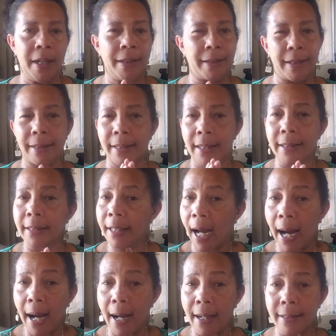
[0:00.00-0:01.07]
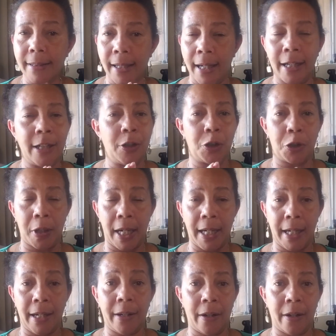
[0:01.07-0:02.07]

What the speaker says: this is not a training